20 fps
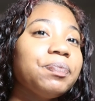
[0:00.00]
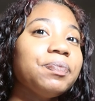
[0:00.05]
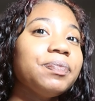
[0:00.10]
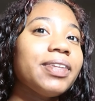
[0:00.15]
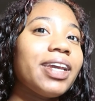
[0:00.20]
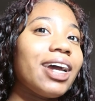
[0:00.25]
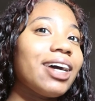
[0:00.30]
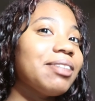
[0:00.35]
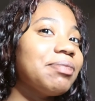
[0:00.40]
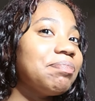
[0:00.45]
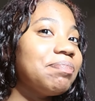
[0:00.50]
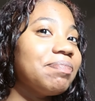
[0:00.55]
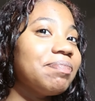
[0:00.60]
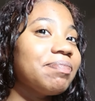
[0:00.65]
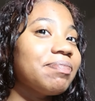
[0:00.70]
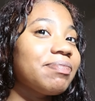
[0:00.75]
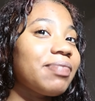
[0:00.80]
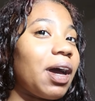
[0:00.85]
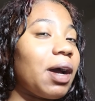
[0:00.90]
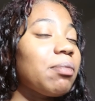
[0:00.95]
yeah,
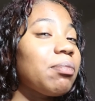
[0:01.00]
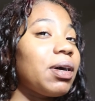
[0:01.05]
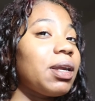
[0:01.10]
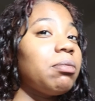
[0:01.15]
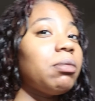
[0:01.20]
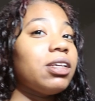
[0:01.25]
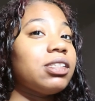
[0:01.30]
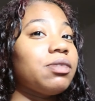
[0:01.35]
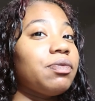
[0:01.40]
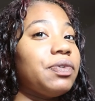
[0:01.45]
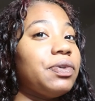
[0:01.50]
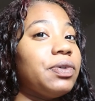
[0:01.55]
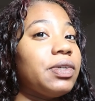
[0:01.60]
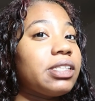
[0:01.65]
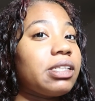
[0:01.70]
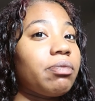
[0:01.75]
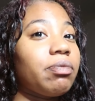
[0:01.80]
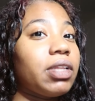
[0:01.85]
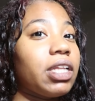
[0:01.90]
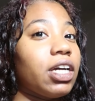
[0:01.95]
I'm about to make some food
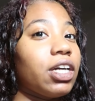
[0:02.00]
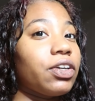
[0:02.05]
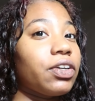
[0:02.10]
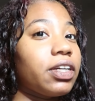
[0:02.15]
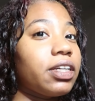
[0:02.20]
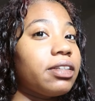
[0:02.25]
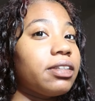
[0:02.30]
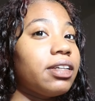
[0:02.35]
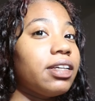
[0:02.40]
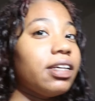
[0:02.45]
because I'm really hungry.